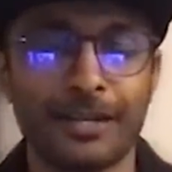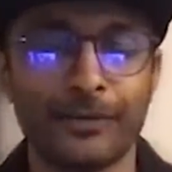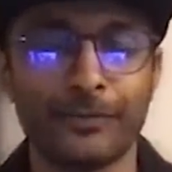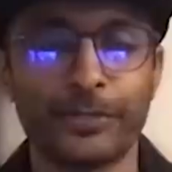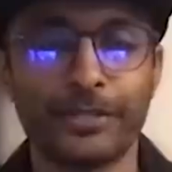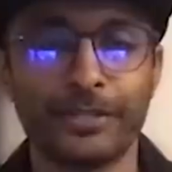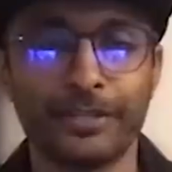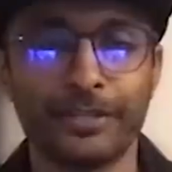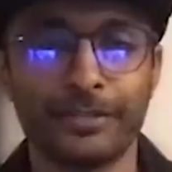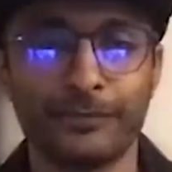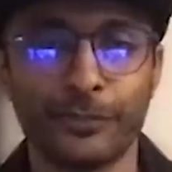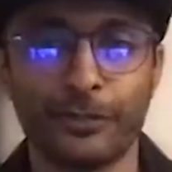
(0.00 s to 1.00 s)
uh,
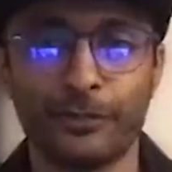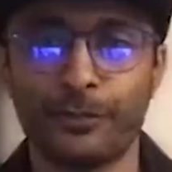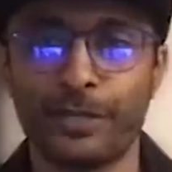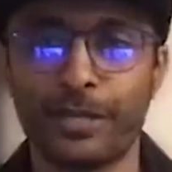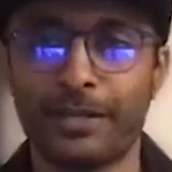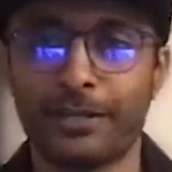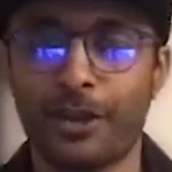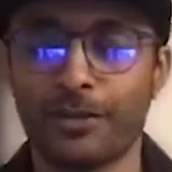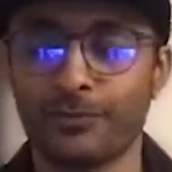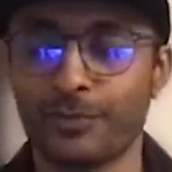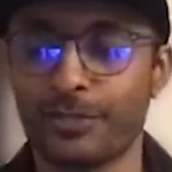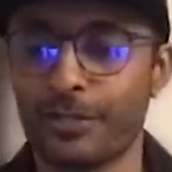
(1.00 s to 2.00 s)
we, you know, we had a
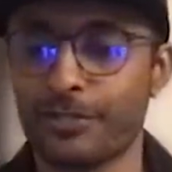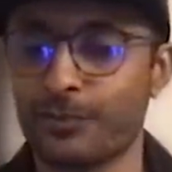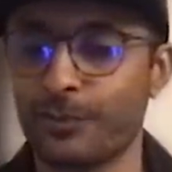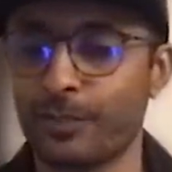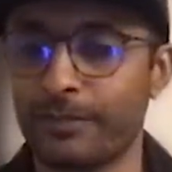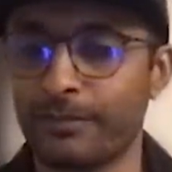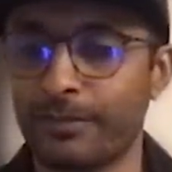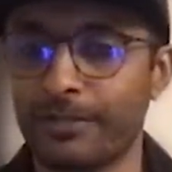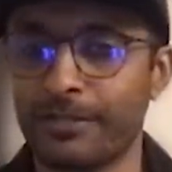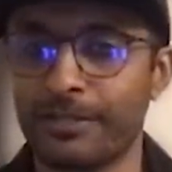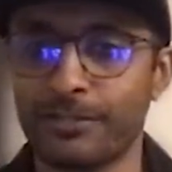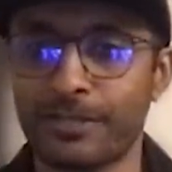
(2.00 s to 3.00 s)
conversation with him,
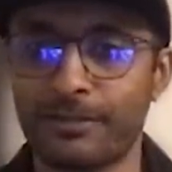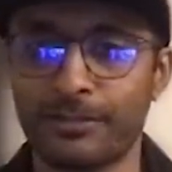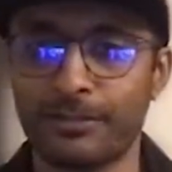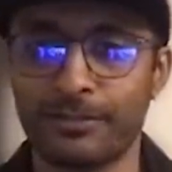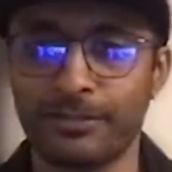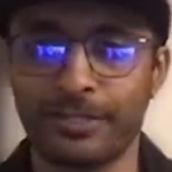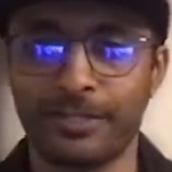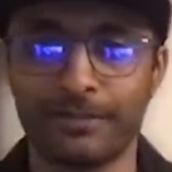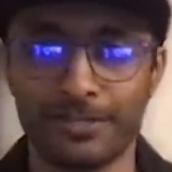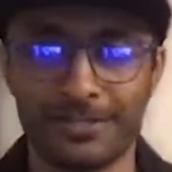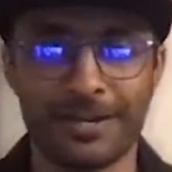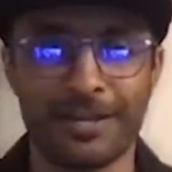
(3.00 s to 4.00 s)
and he was able to give
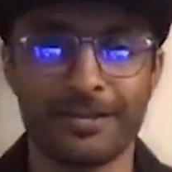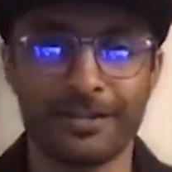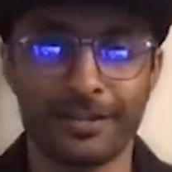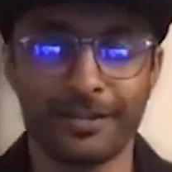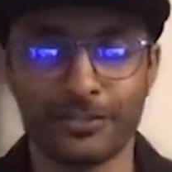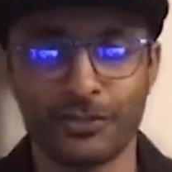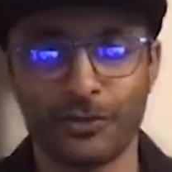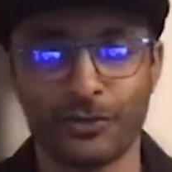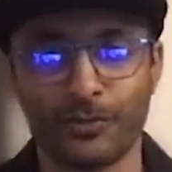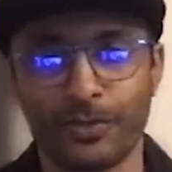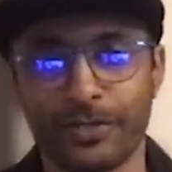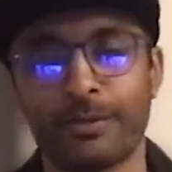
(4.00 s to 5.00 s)
us that idea, and so
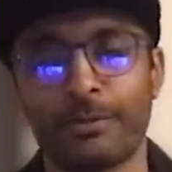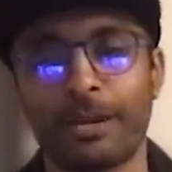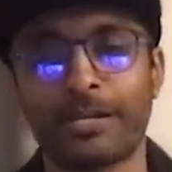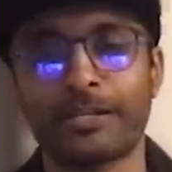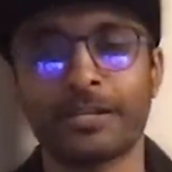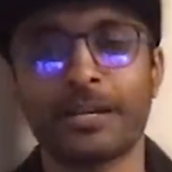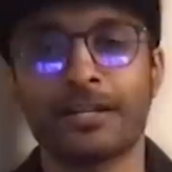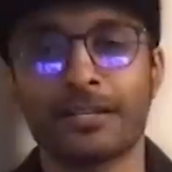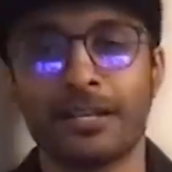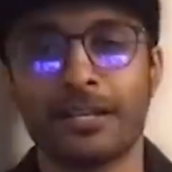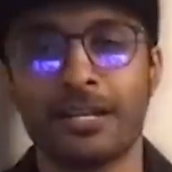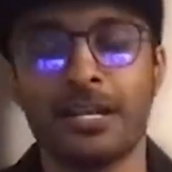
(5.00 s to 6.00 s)
we are implementing
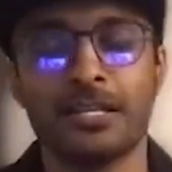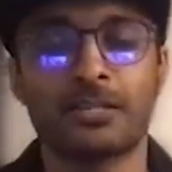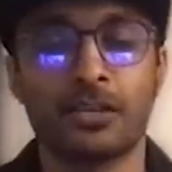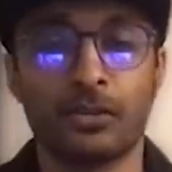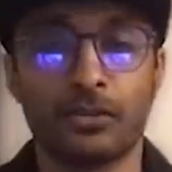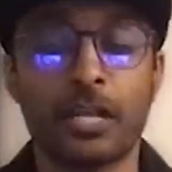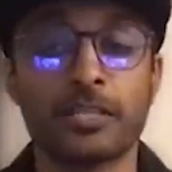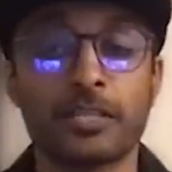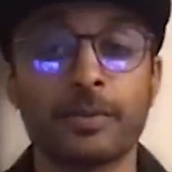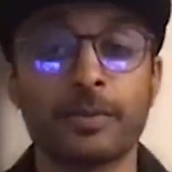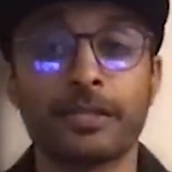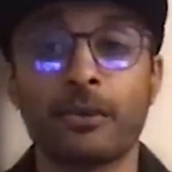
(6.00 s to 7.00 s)
that. So
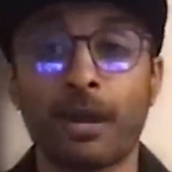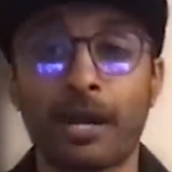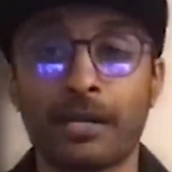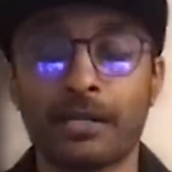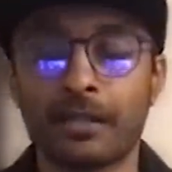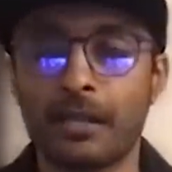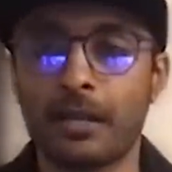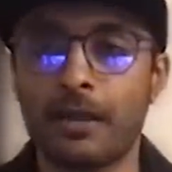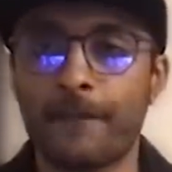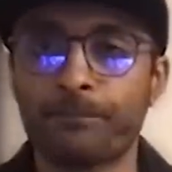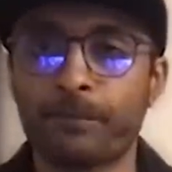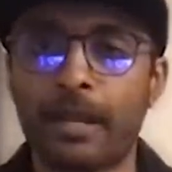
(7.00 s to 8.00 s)
that's been great.
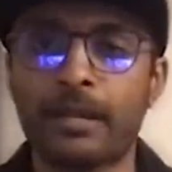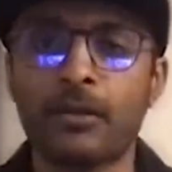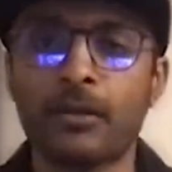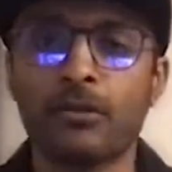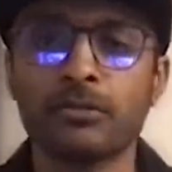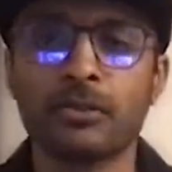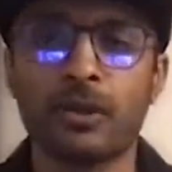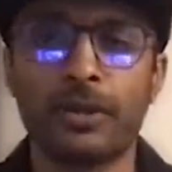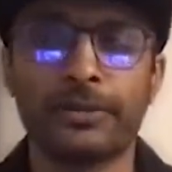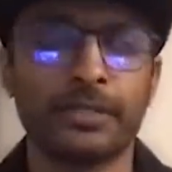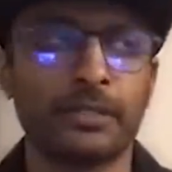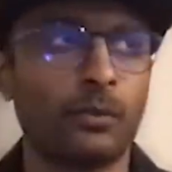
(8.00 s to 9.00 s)
And also, I
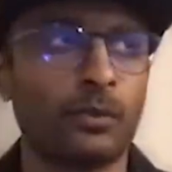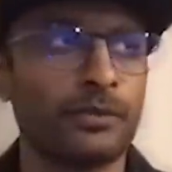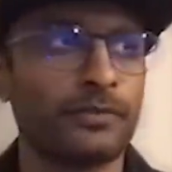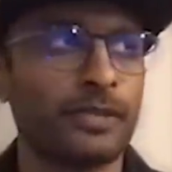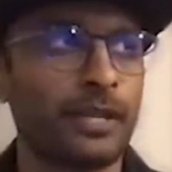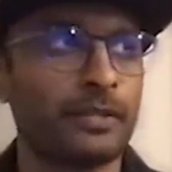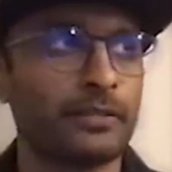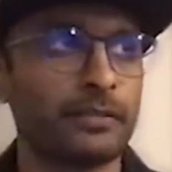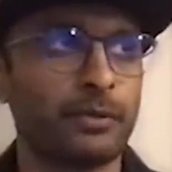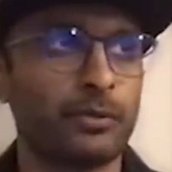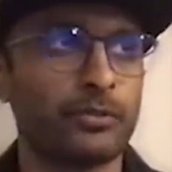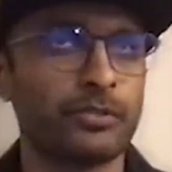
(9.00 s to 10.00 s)
think one of the other
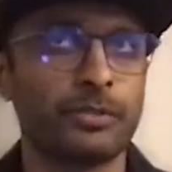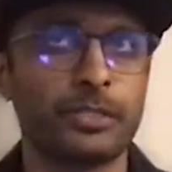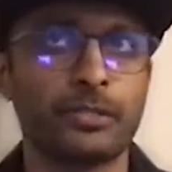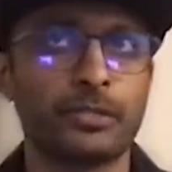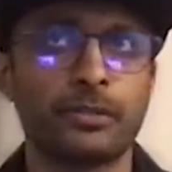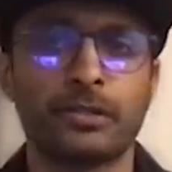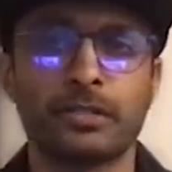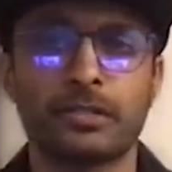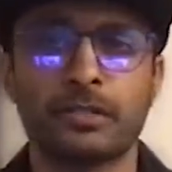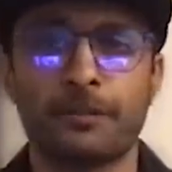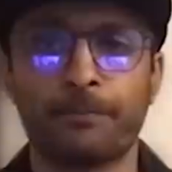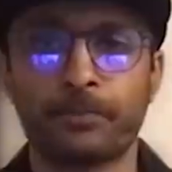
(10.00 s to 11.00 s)
approaches we took
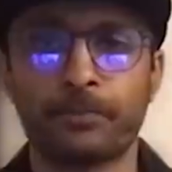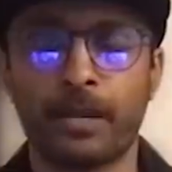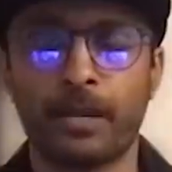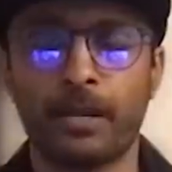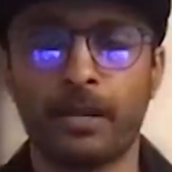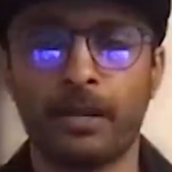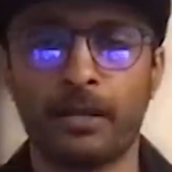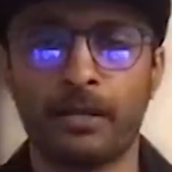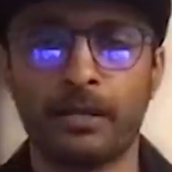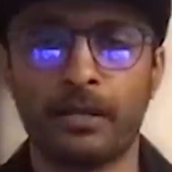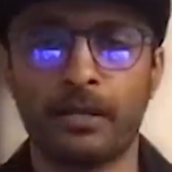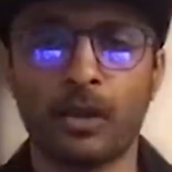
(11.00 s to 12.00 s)
is
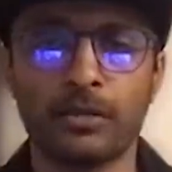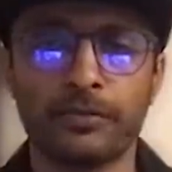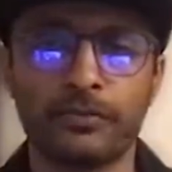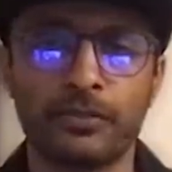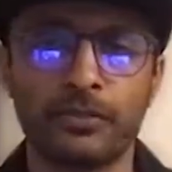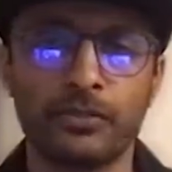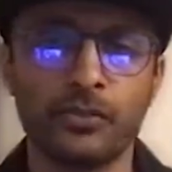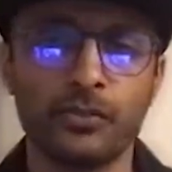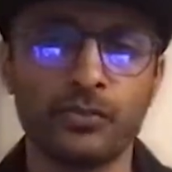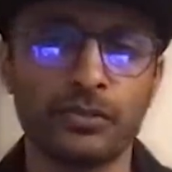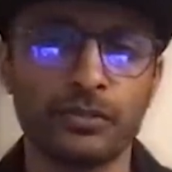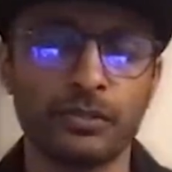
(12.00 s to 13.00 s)
uh, a lot of the
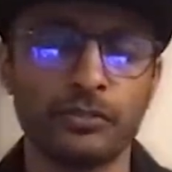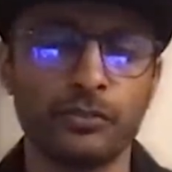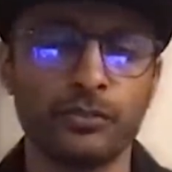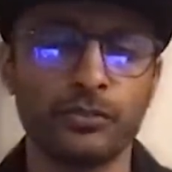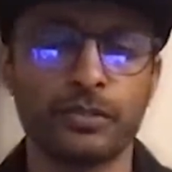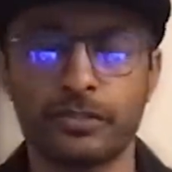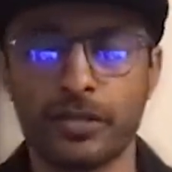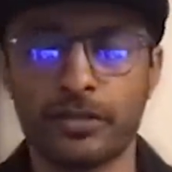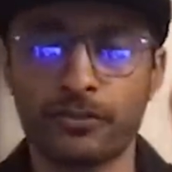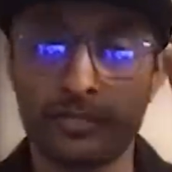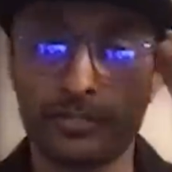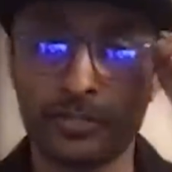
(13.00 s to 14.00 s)
user user
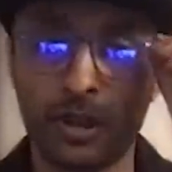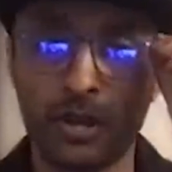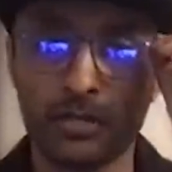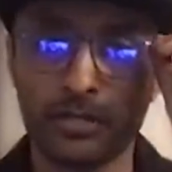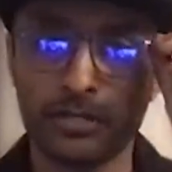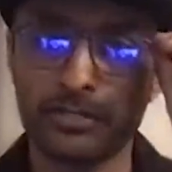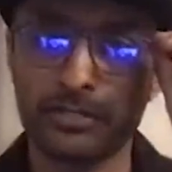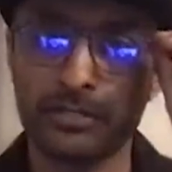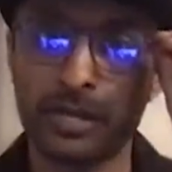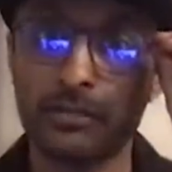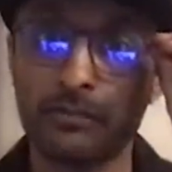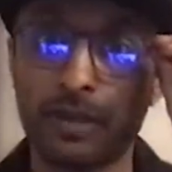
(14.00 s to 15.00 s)
generated content
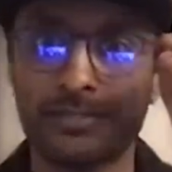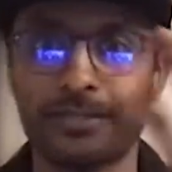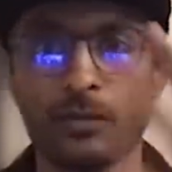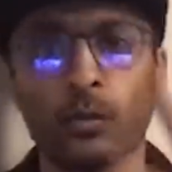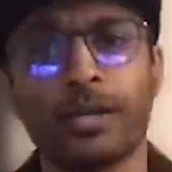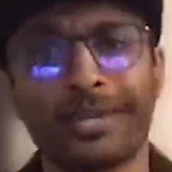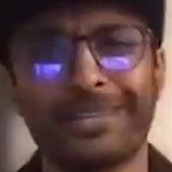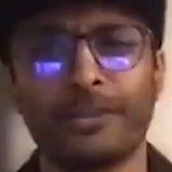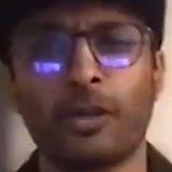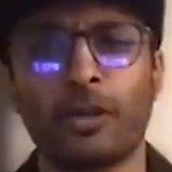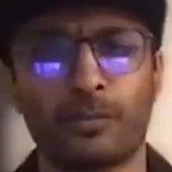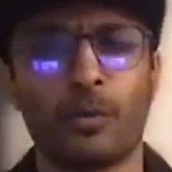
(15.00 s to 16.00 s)
style of ads are working a
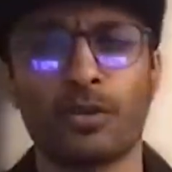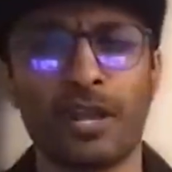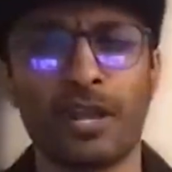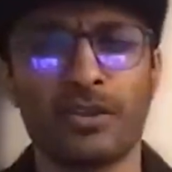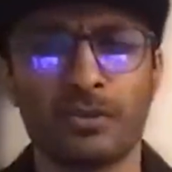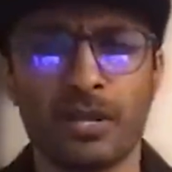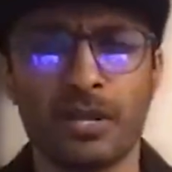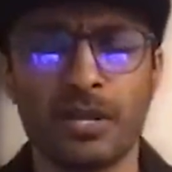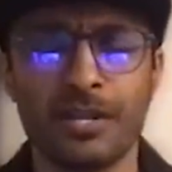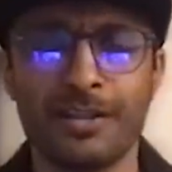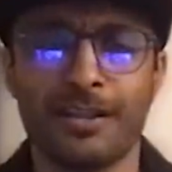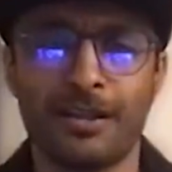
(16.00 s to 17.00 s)
lot more now.
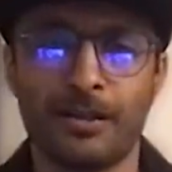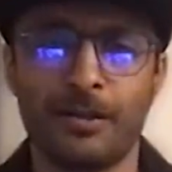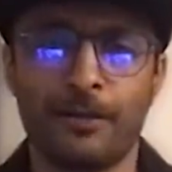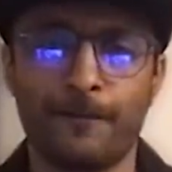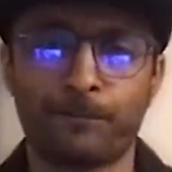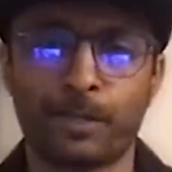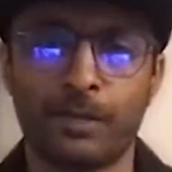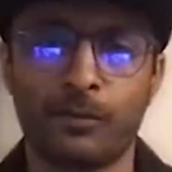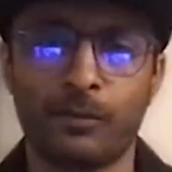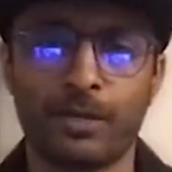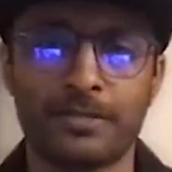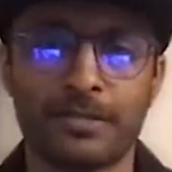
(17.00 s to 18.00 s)
Um,
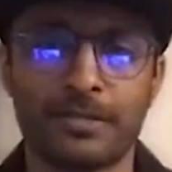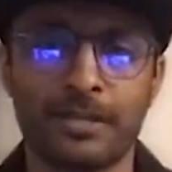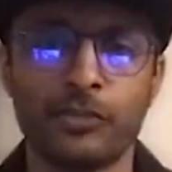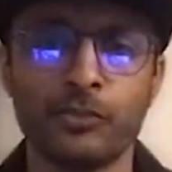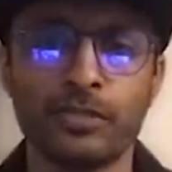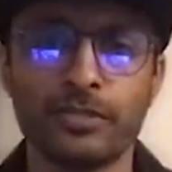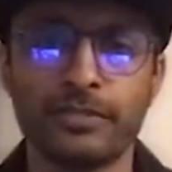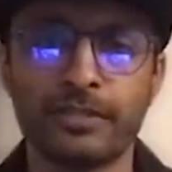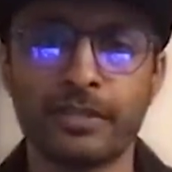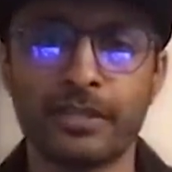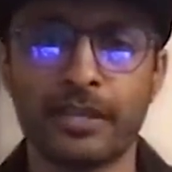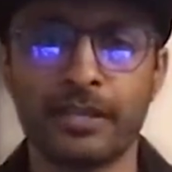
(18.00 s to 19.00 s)
when I say
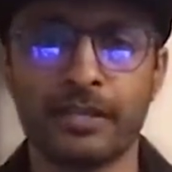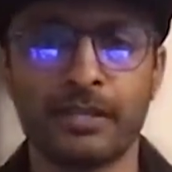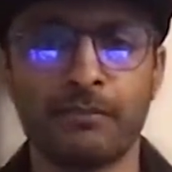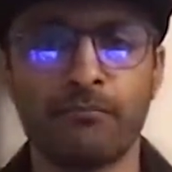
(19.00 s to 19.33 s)
UGC,